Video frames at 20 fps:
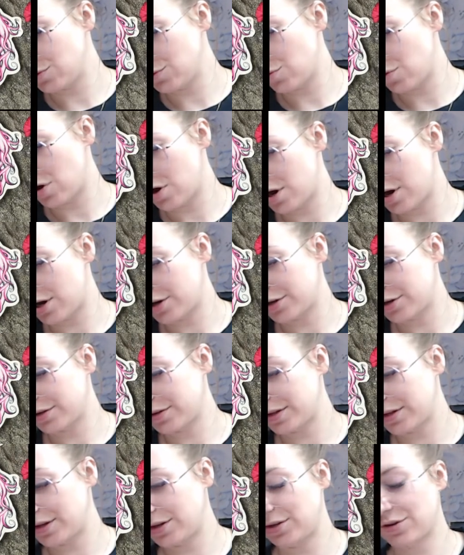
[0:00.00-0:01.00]
water
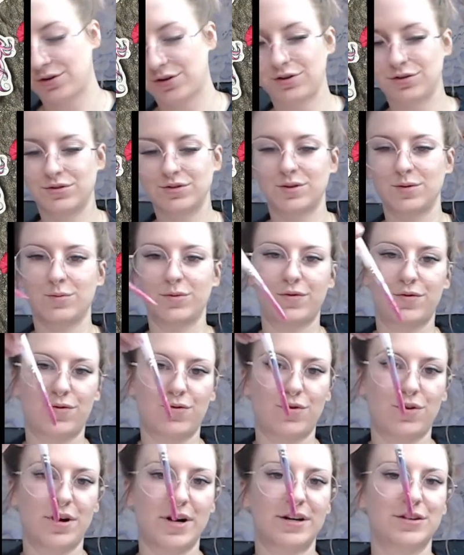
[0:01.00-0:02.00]
that you're using
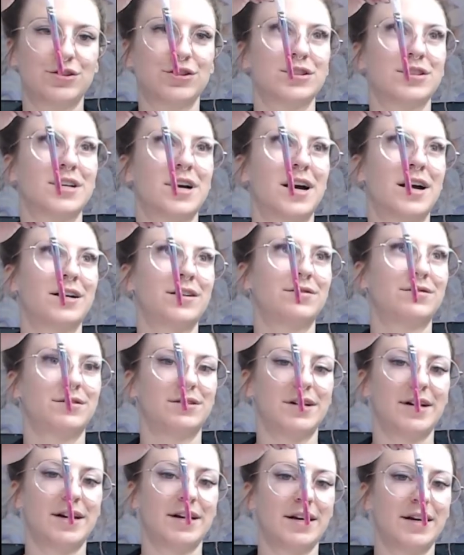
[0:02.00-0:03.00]
before and just kind of
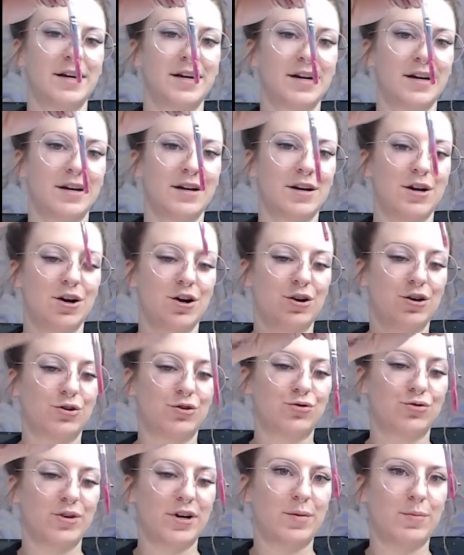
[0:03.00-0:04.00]
letting it
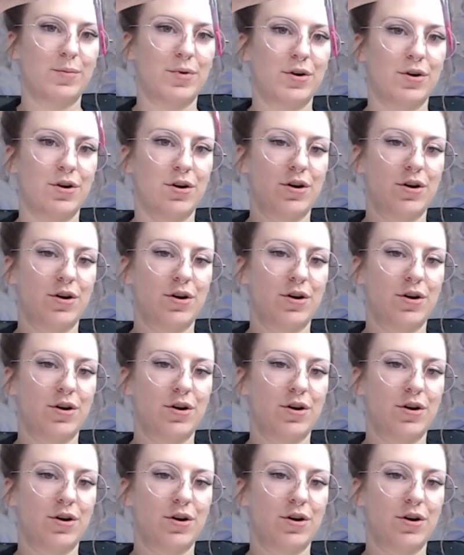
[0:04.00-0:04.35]
drip